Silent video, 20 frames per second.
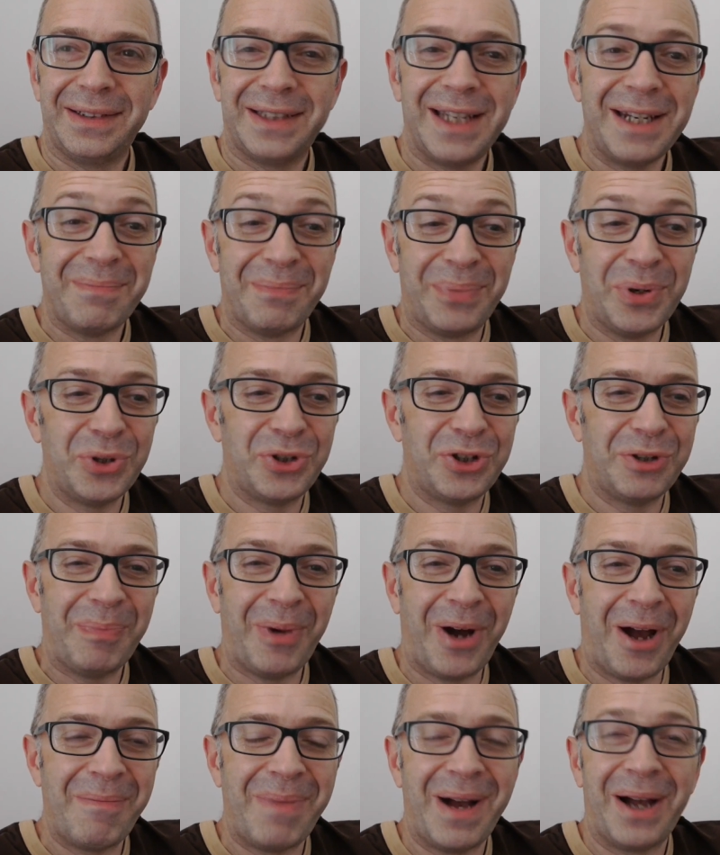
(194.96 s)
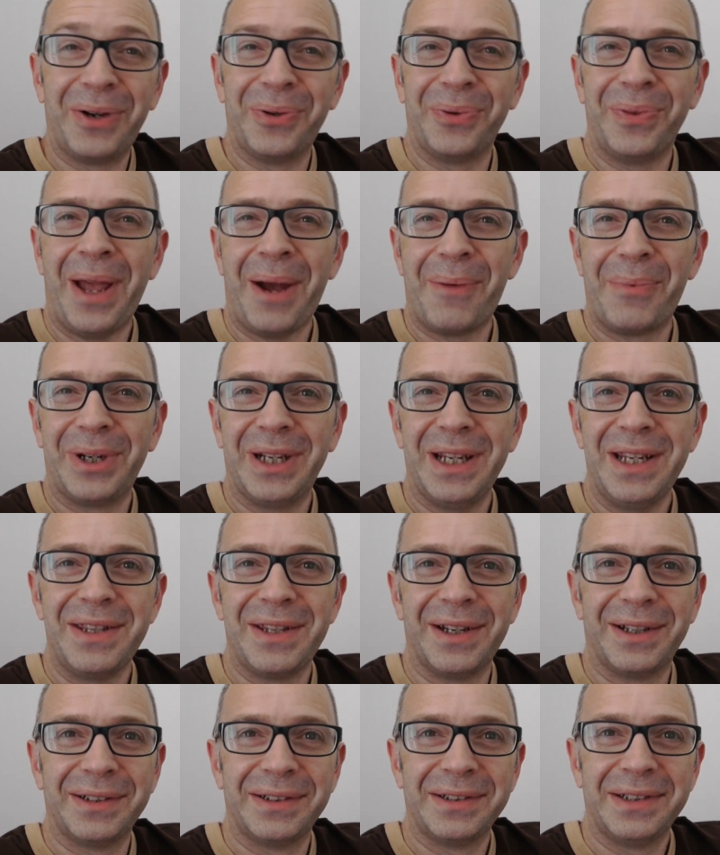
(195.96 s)
didn't push the buy button on that one
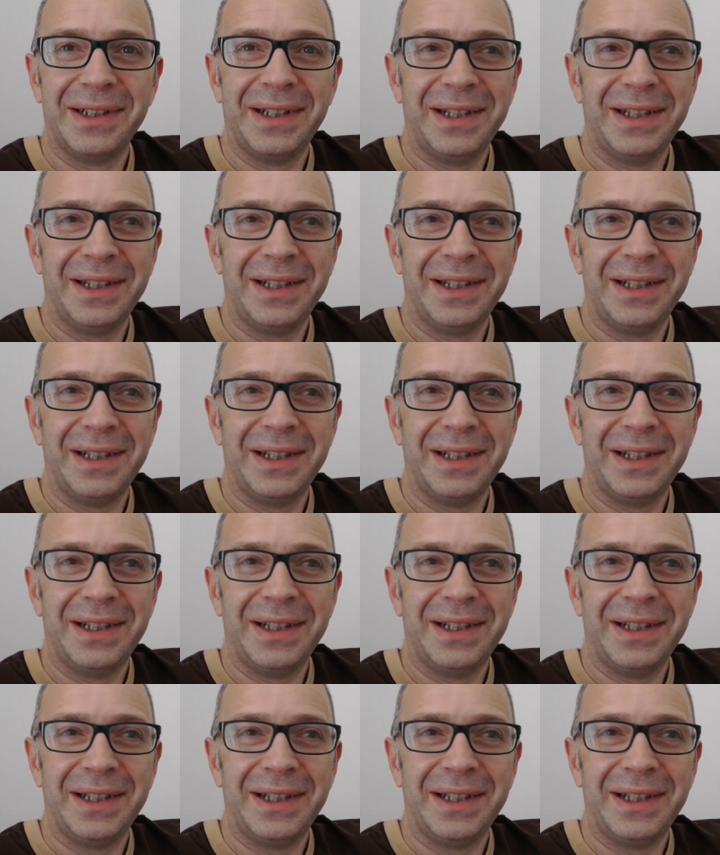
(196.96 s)
either,